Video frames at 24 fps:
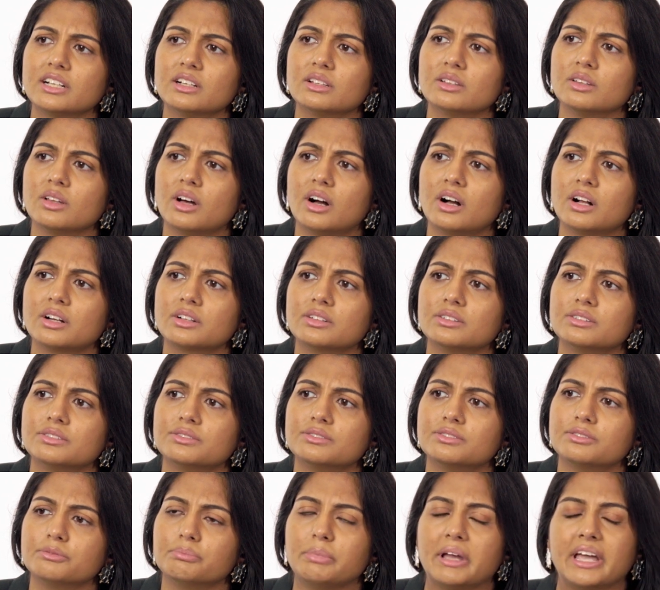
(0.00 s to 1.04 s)
a lot of
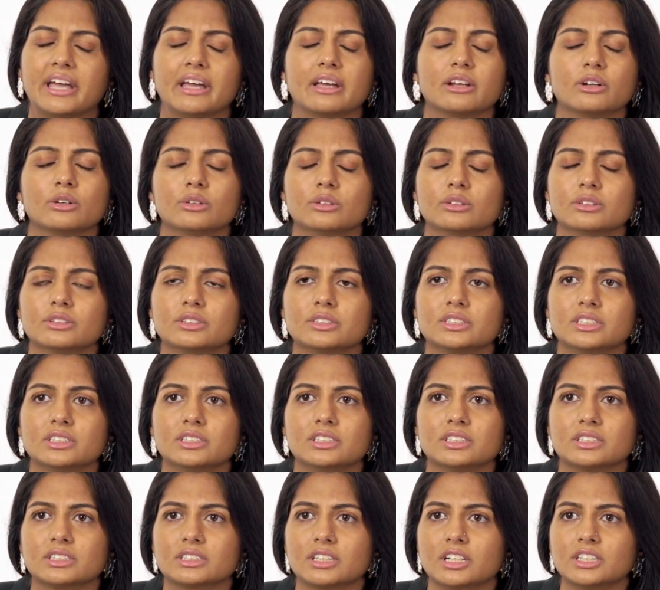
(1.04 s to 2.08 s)
panels and
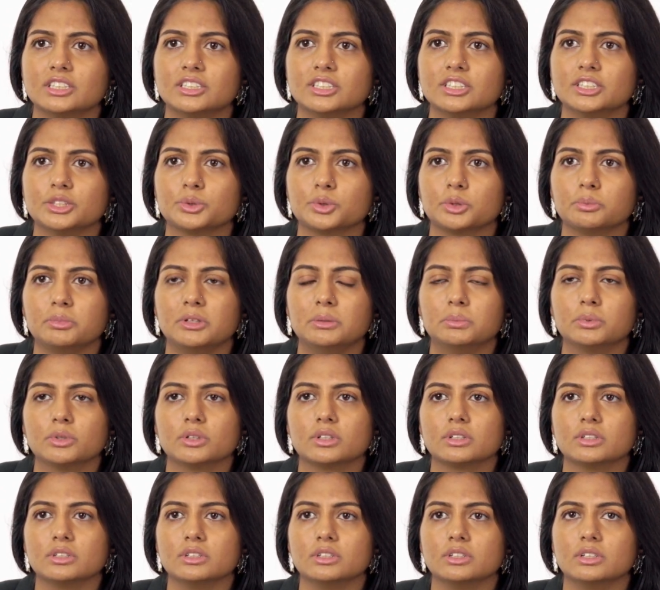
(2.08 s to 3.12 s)
discussions where people
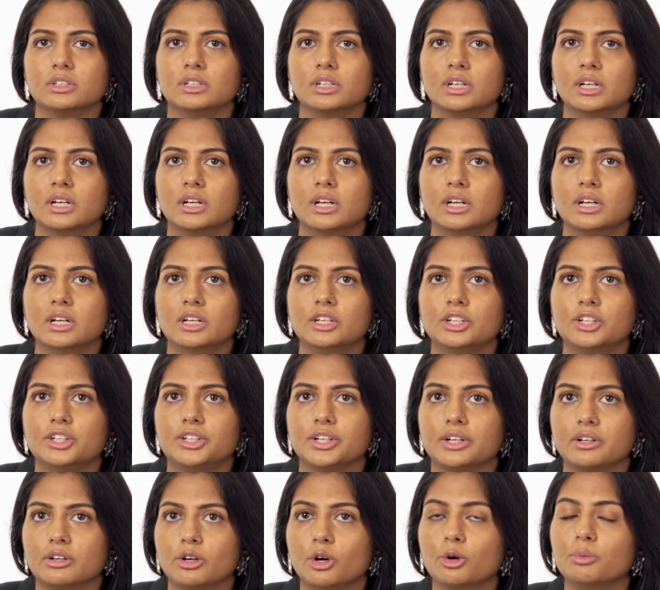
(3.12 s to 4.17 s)
could
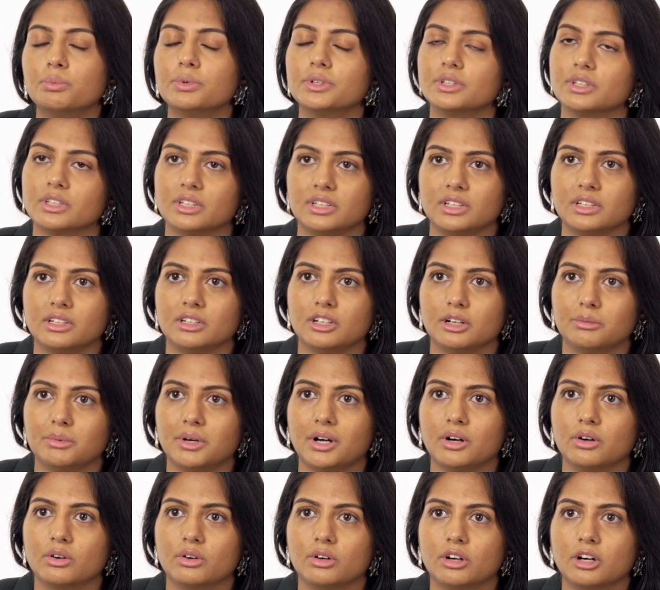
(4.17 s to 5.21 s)
share openly
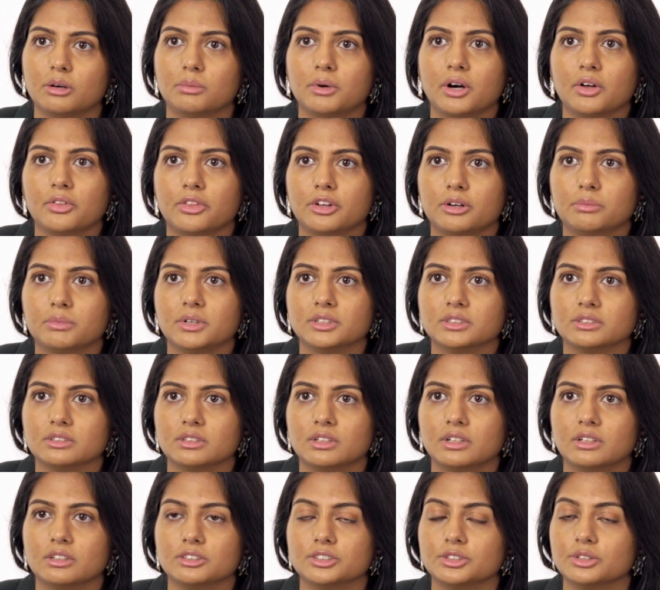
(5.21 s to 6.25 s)
about their mental
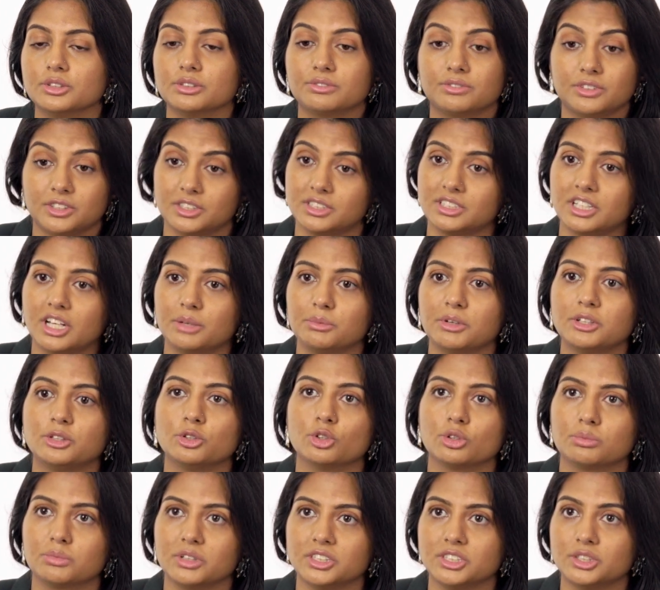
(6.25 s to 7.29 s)
health. So the first time I
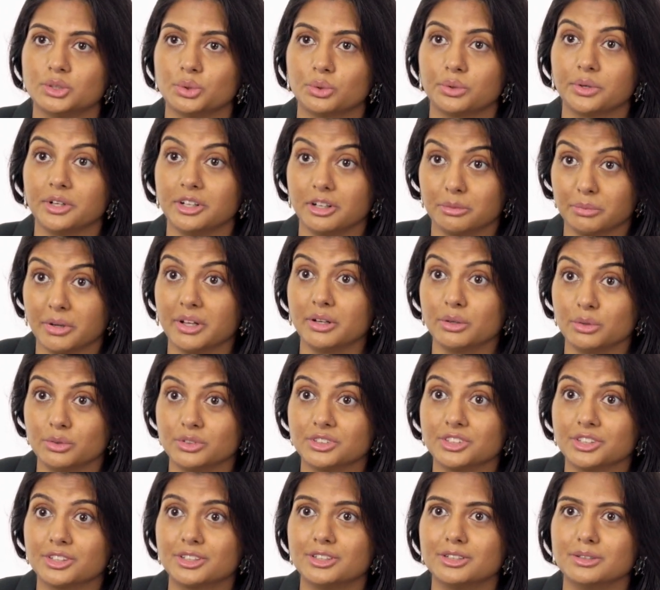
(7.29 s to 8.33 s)
told my story on my own
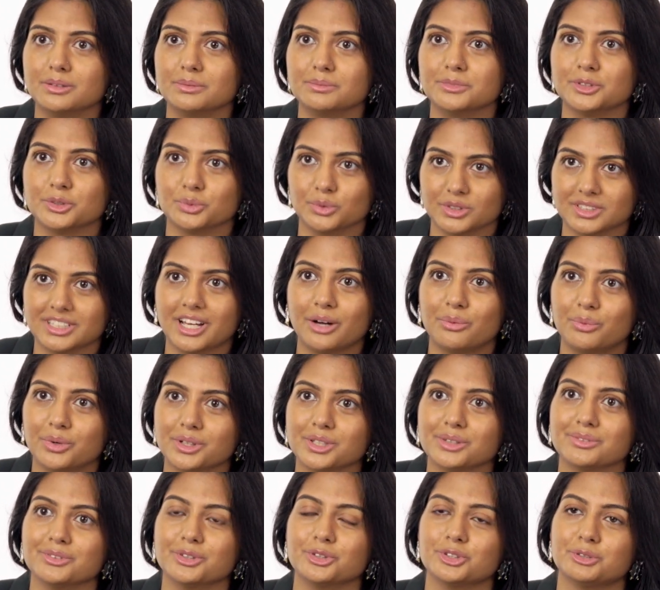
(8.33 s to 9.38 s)
terms was at one
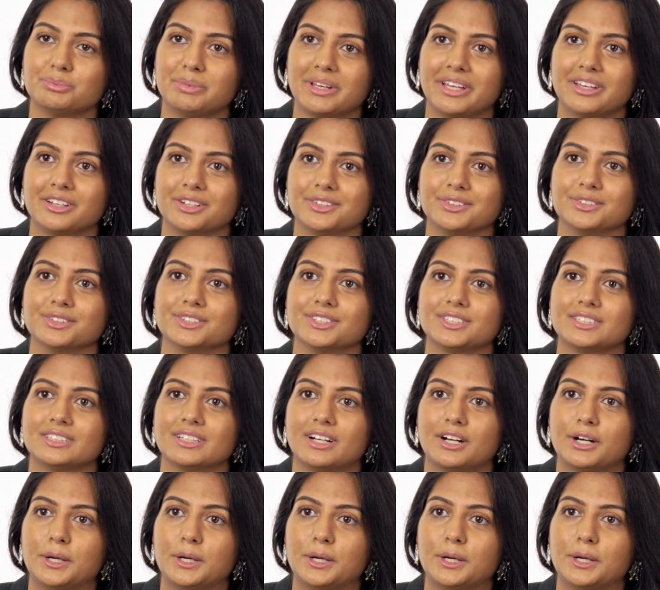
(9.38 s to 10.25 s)
of those panels.